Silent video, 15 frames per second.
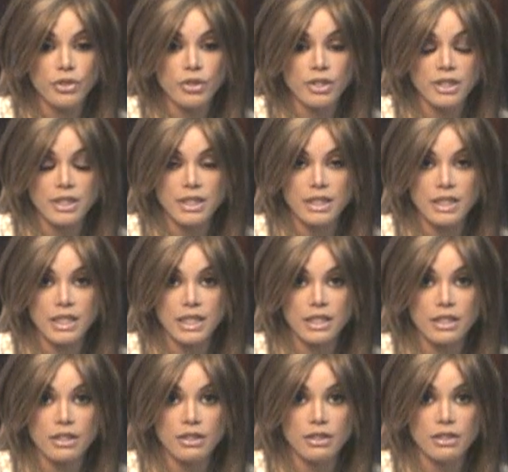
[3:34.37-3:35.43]
Krista
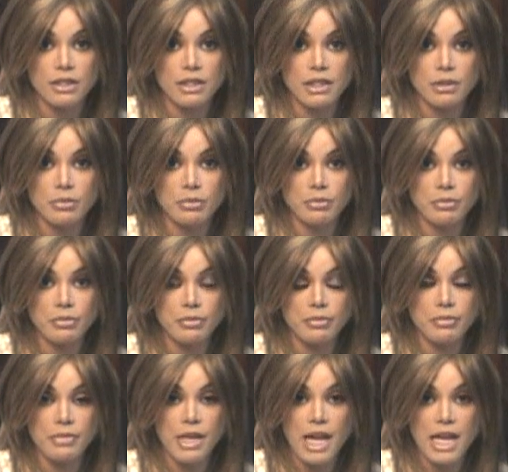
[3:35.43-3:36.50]
deals and
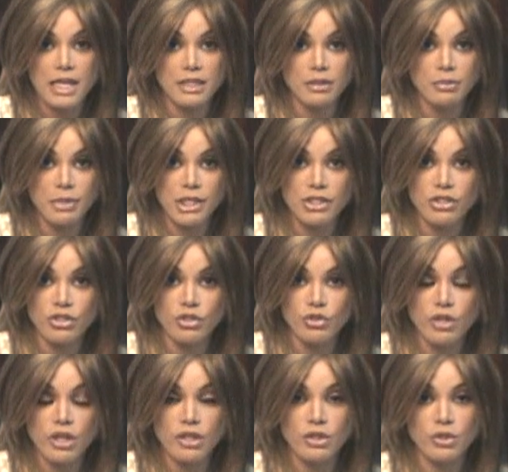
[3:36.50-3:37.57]
has major
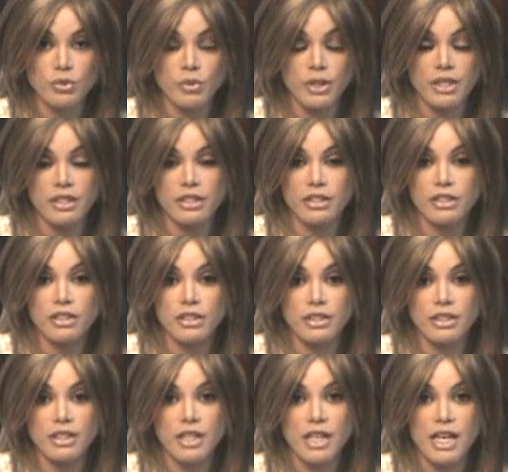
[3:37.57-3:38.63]
struggles with
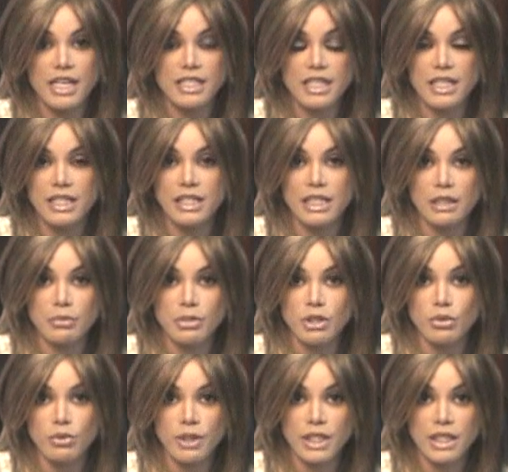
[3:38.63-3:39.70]
her identity
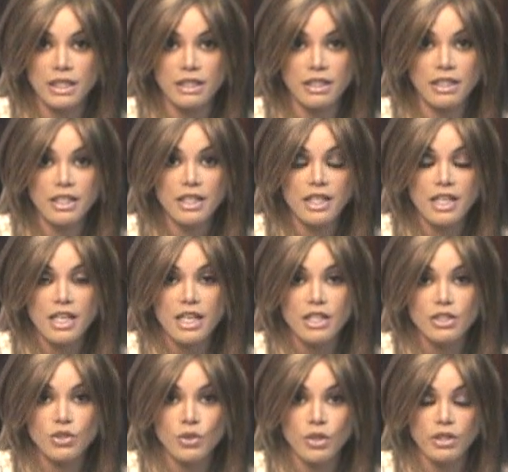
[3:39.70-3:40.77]
between
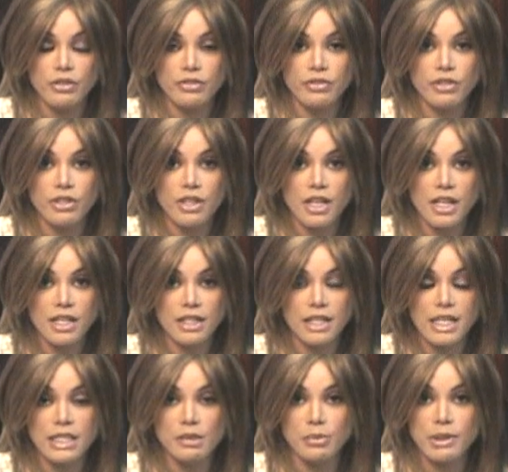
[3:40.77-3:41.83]
sort of a
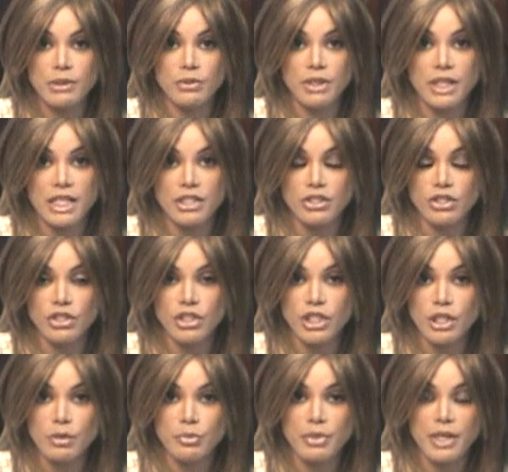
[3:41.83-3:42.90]
lesbian
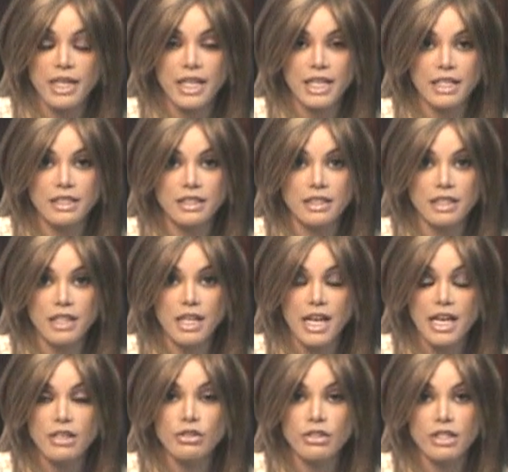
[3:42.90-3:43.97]
relationship and a
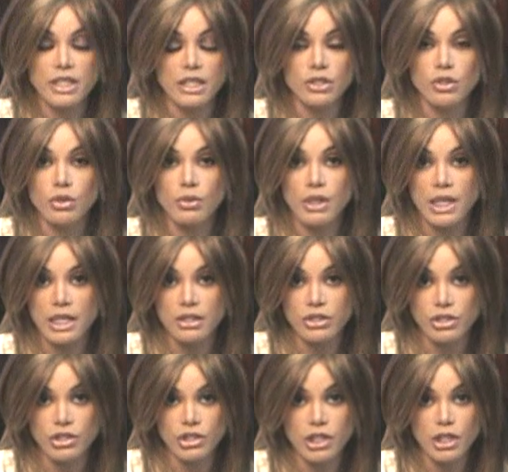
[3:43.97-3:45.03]
heterosexual
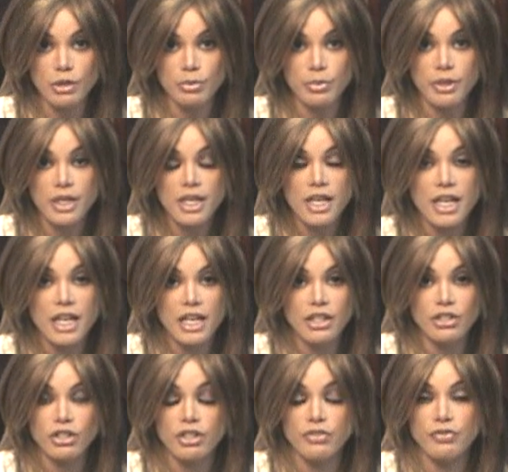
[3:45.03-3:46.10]
relationship,
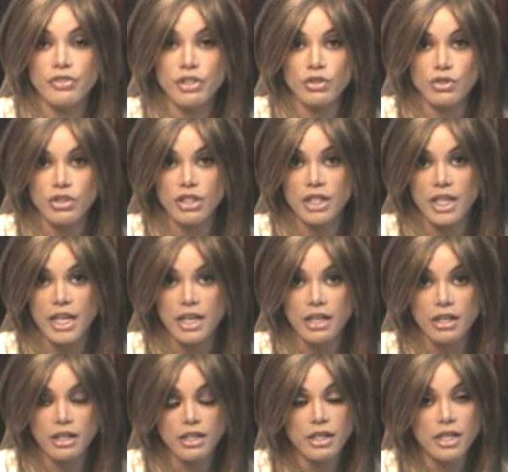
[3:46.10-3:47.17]
and her confusion
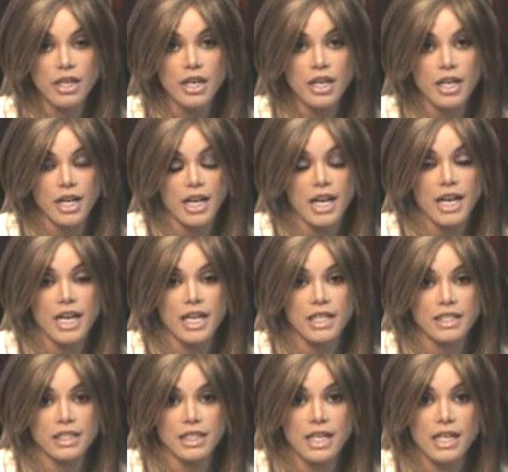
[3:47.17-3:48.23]
there.
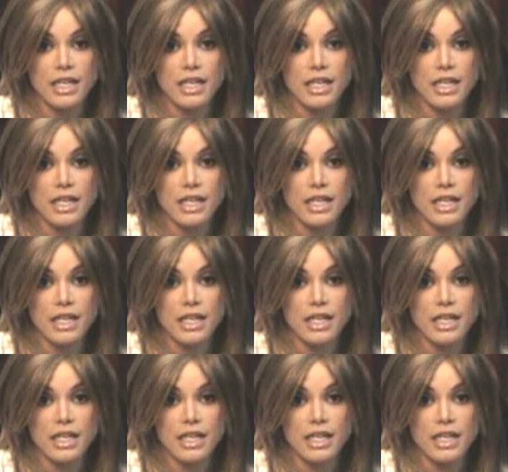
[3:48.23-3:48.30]
And